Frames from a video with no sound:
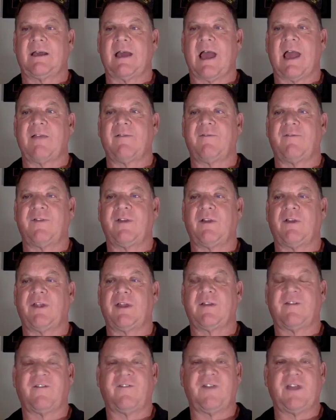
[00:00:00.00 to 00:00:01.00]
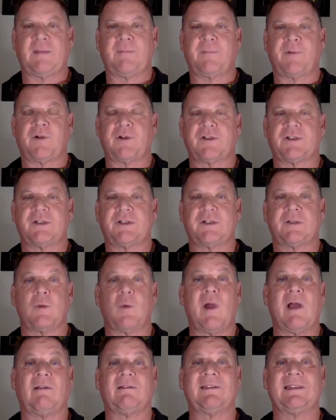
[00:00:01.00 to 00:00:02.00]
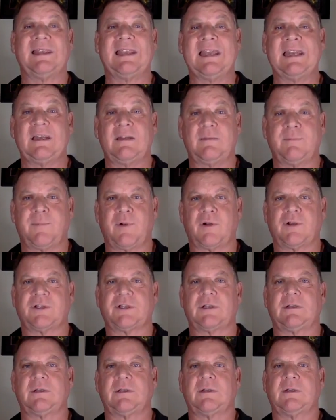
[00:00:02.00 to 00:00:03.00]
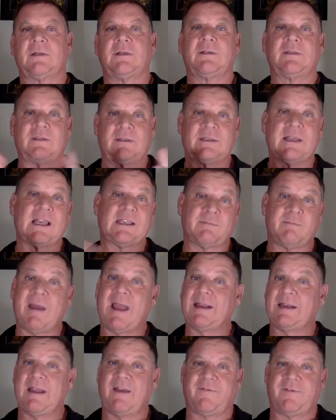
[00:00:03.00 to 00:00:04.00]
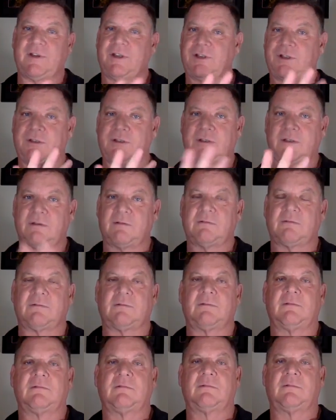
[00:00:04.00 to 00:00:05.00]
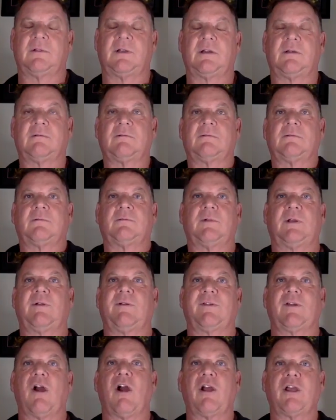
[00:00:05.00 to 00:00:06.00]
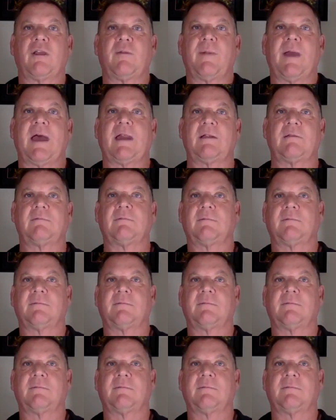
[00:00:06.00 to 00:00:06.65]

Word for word: I feel that a fit person is a well-knitted person. That's my definition, so you know, we don't have to argue about it.